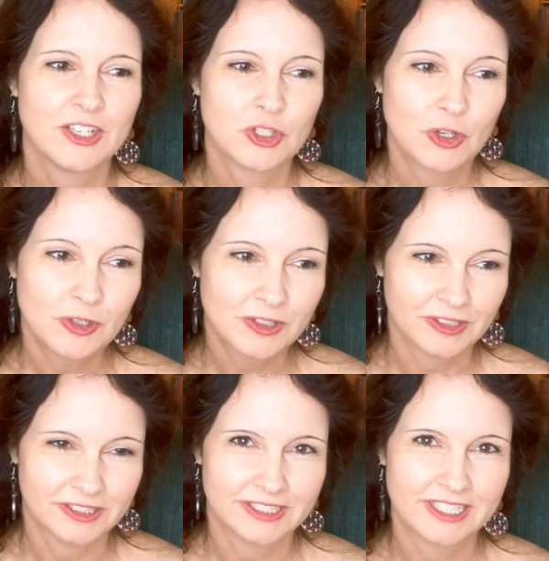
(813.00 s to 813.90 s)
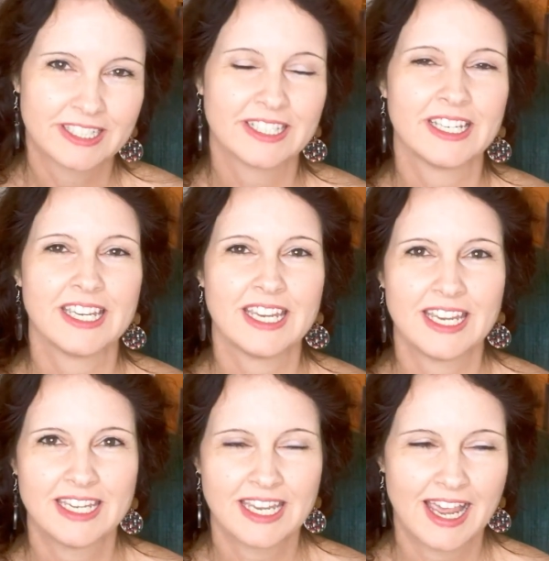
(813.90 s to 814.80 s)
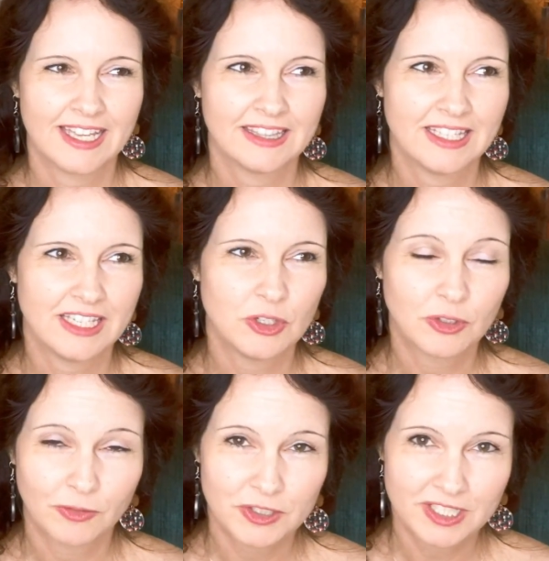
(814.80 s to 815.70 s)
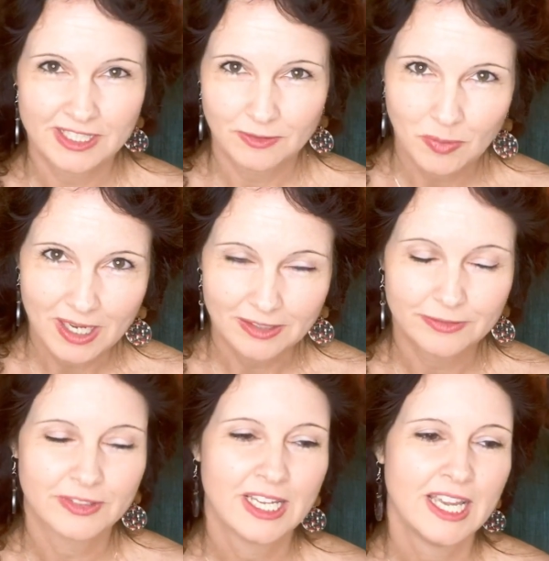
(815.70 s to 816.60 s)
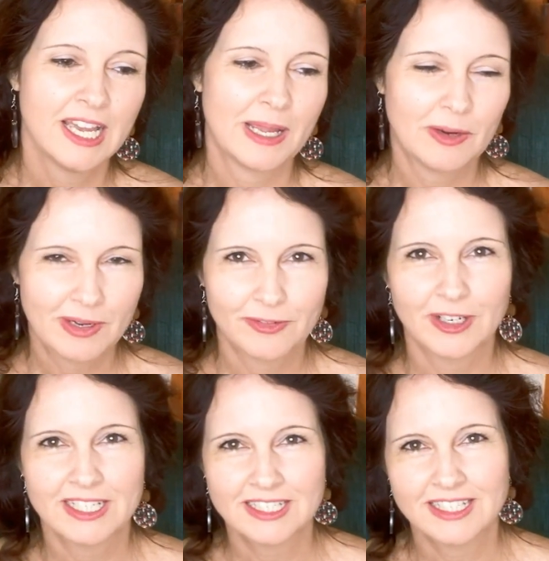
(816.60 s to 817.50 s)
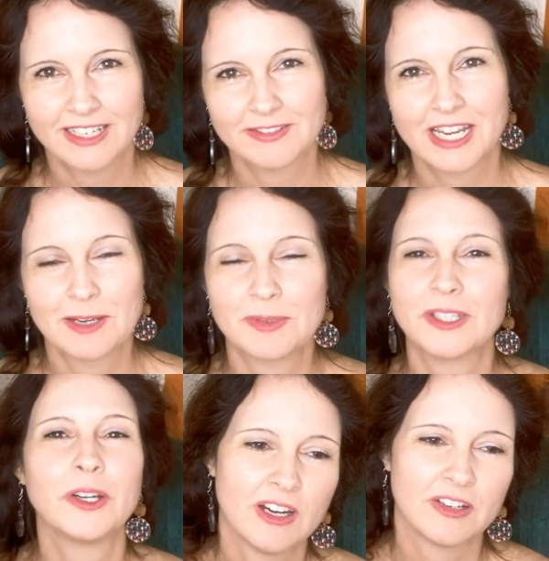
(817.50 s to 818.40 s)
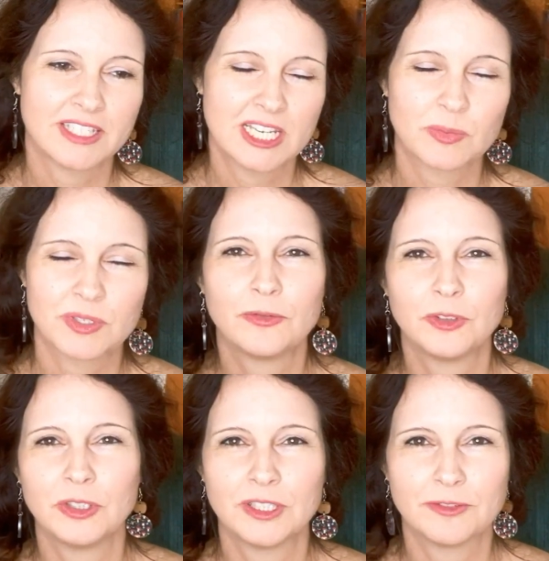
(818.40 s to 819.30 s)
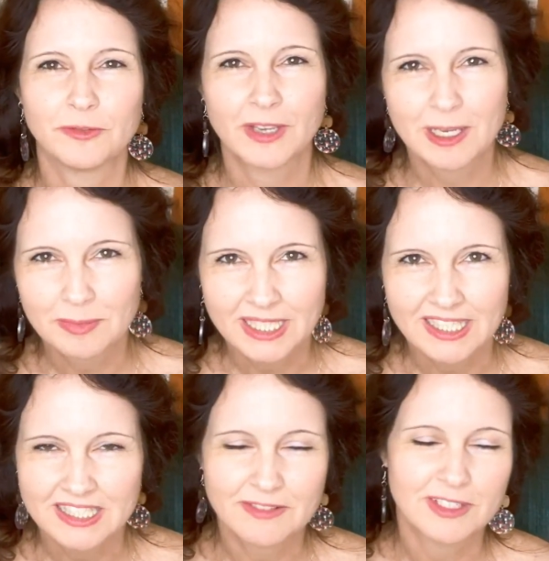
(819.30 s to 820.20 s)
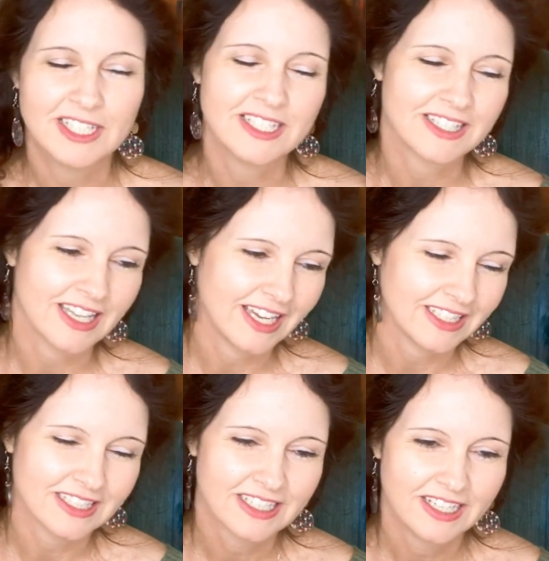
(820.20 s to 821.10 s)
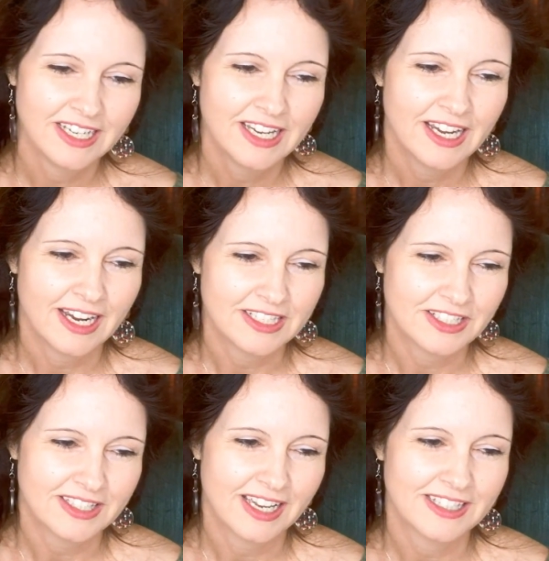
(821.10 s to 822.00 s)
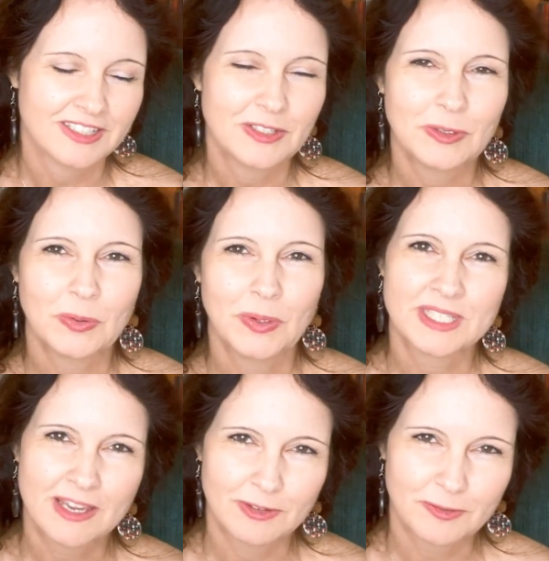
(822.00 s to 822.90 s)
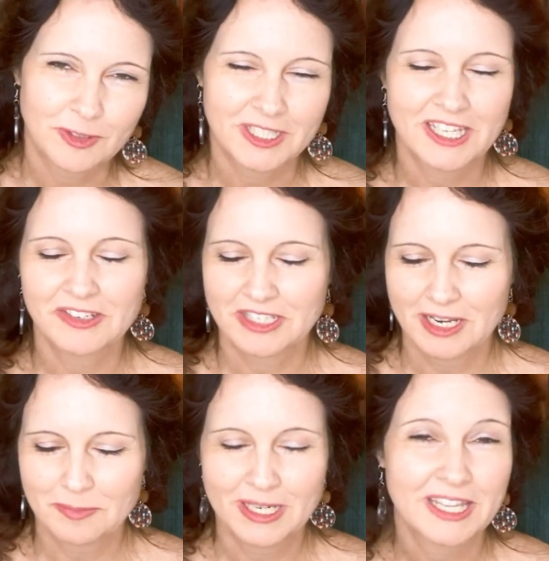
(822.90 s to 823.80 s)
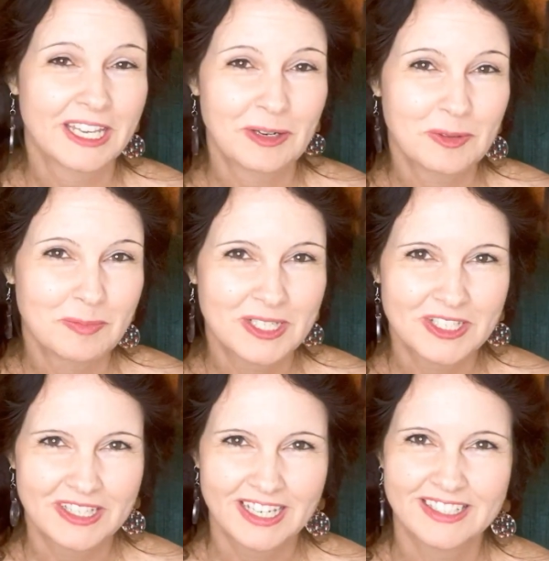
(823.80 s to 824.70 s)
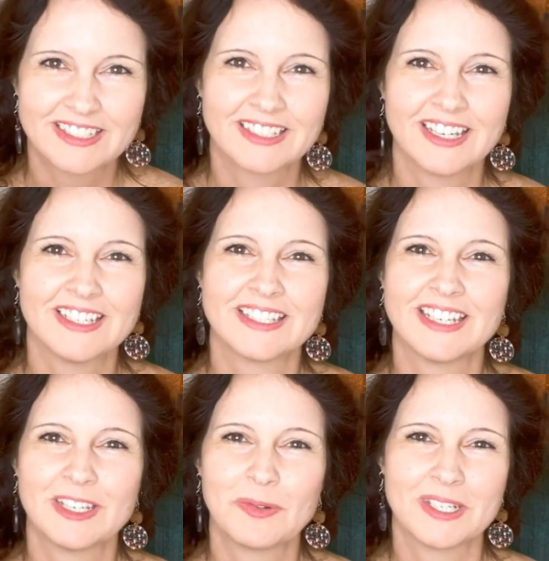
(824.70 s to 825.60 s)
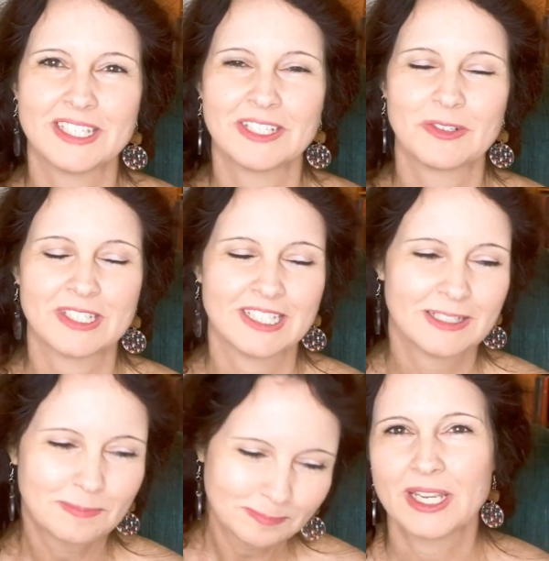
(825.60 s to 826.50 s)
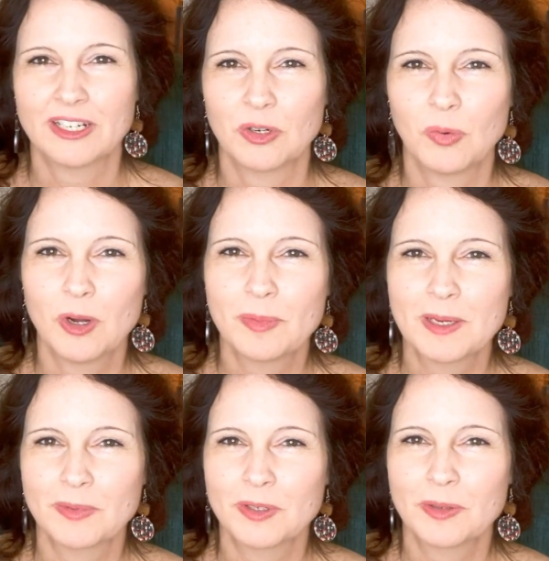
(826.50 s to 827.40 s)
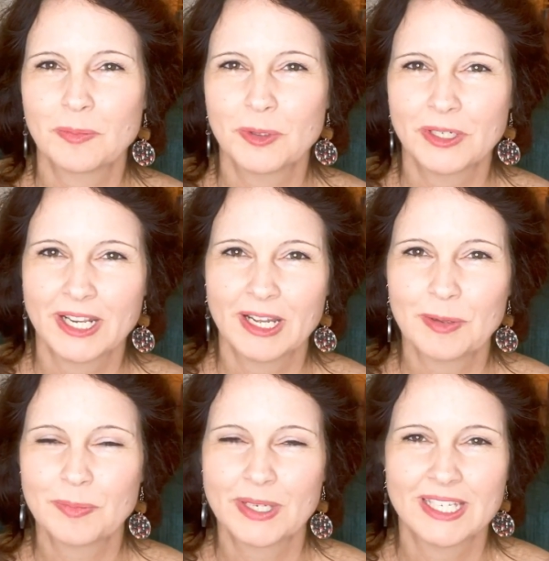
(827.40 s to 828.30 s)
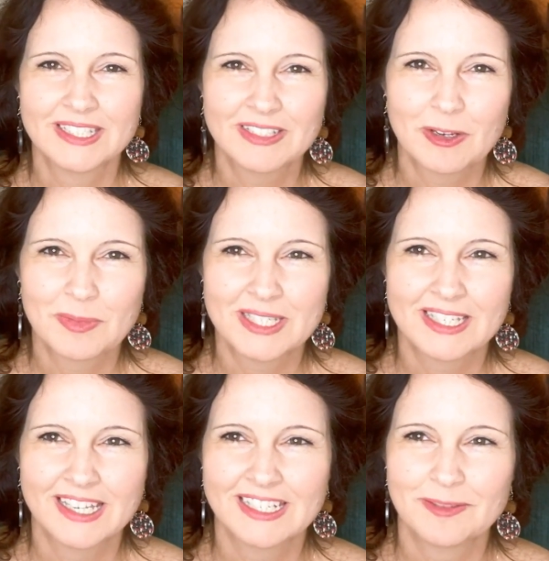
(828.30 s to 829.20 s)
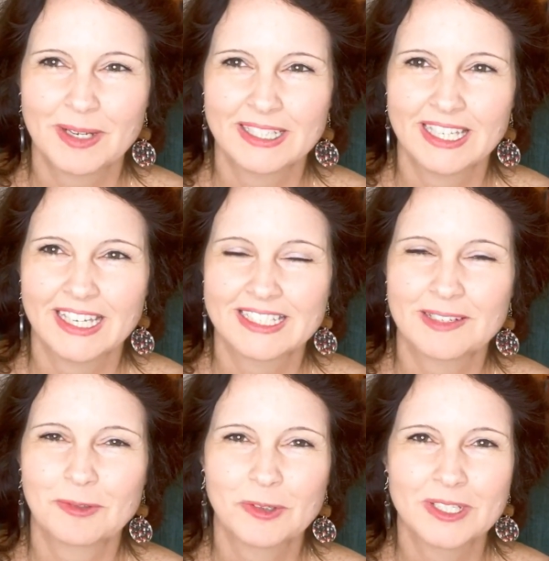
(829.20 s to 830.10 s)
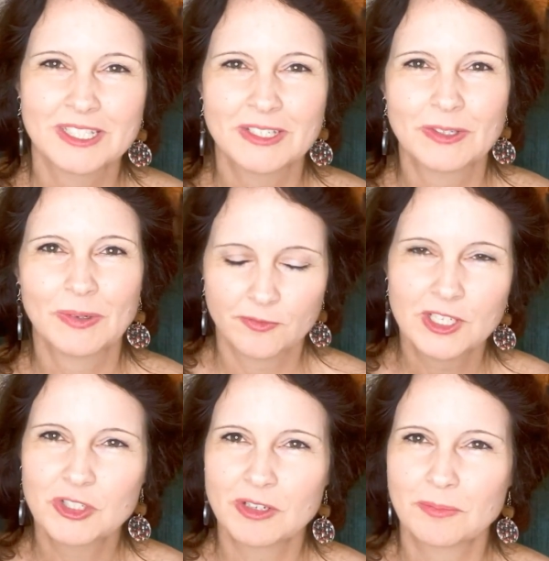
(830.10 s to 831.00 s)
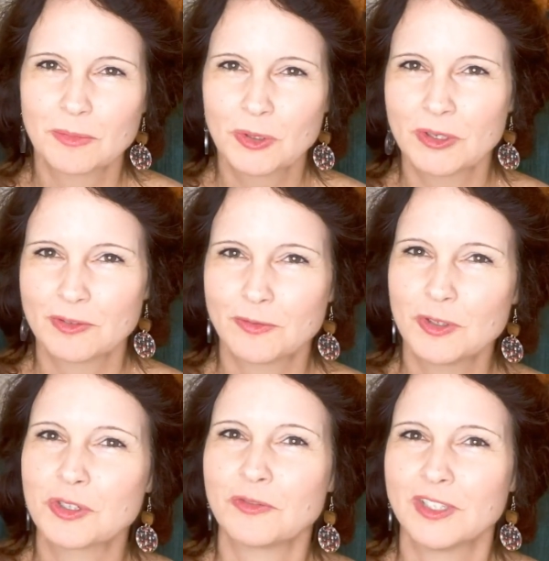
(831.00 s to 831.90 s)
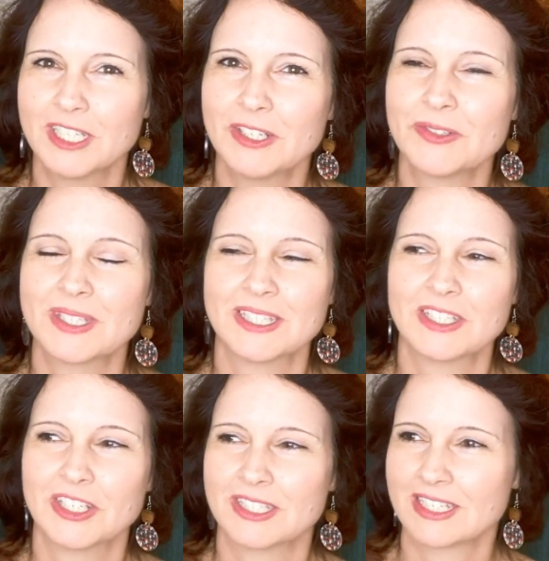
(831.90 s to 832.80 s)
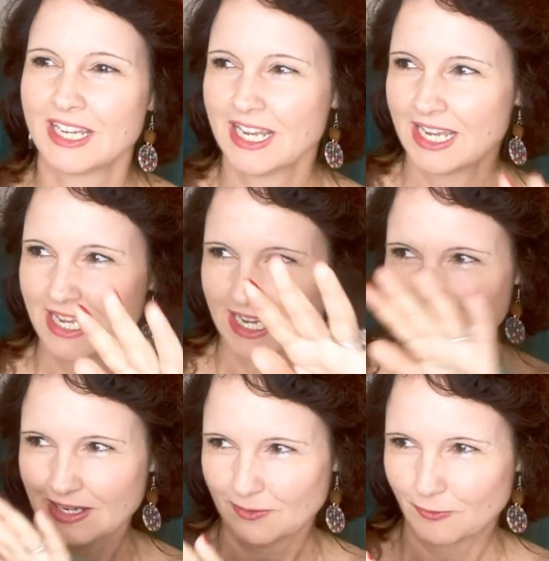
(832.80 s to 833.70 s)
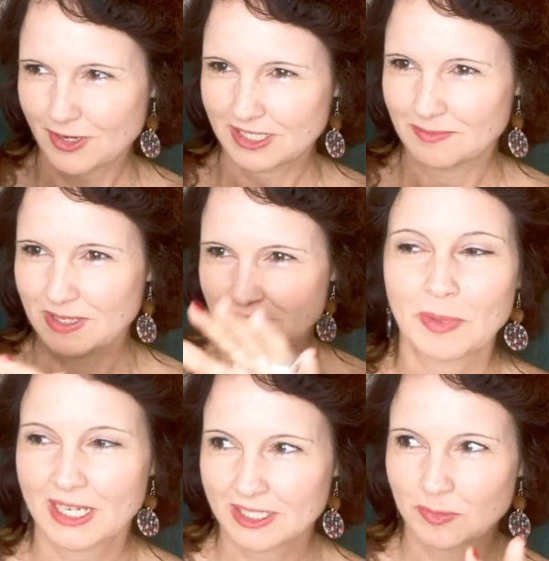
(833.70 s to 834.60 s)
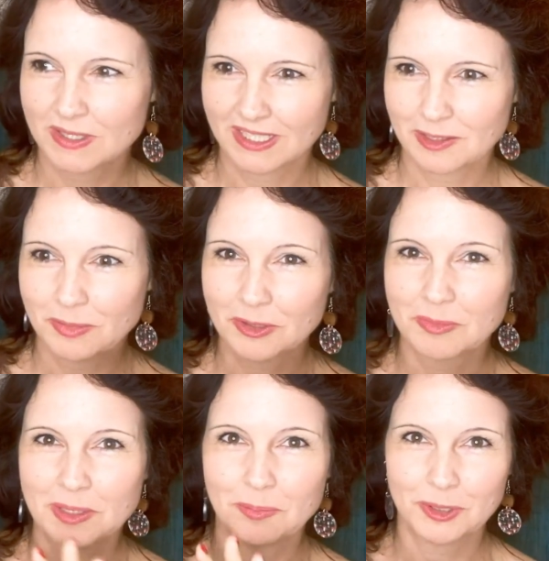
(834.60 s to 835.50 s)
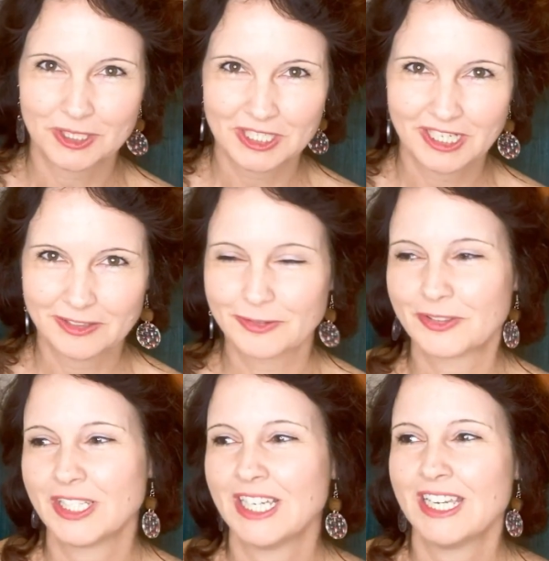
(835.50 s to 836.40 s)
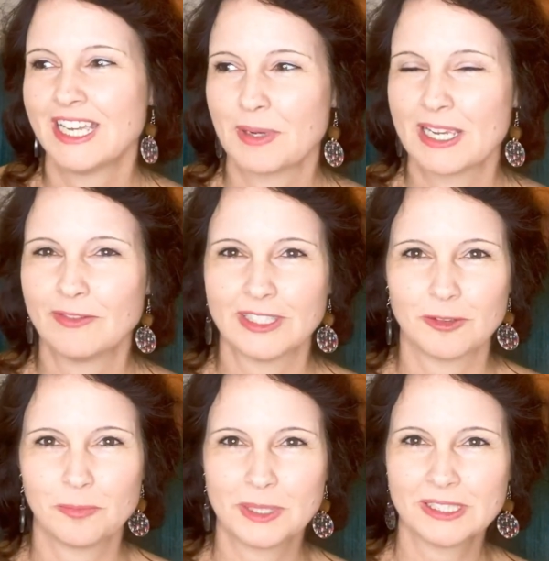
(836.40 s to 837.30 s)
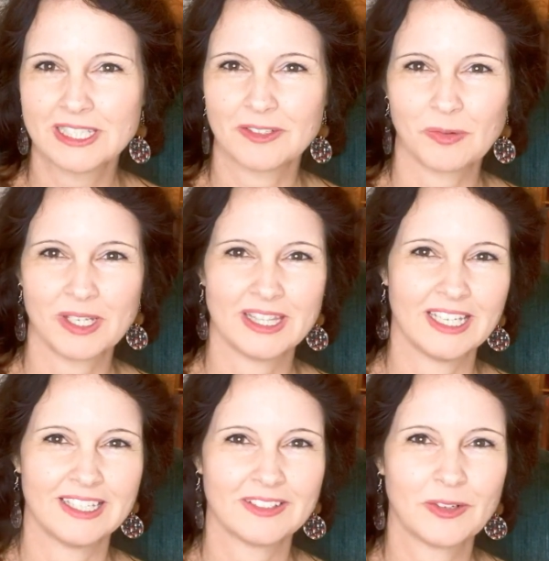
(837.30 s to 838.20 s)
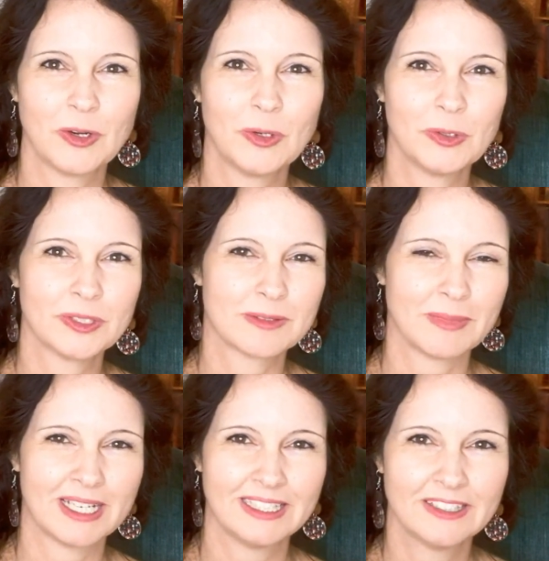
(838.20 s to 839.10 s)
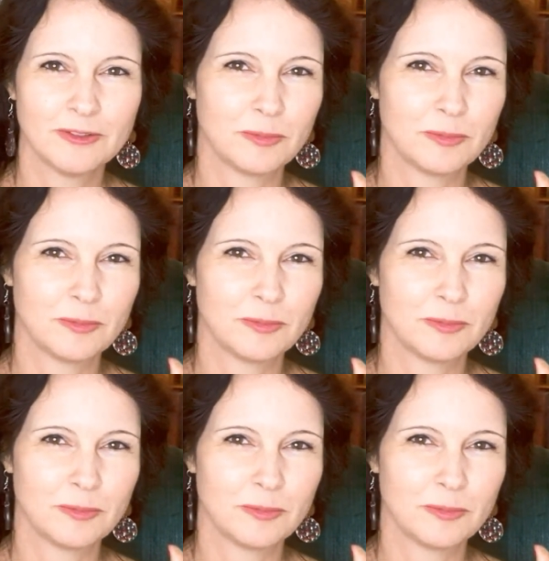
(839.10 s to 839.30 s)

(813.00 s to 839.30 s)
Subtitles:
journals at the University of Guelph. However, I didn't have time to go. Our days were full of family activities that I just had to save it for another time, but I thought I would mention that in case anyone is interested. We had our wallpaper put up, and so I'm excited about that. I'm going to feature it more in future videos. It's just in front of me. My husband's going to build me a bookshelf. I have a little built-in one that holds my little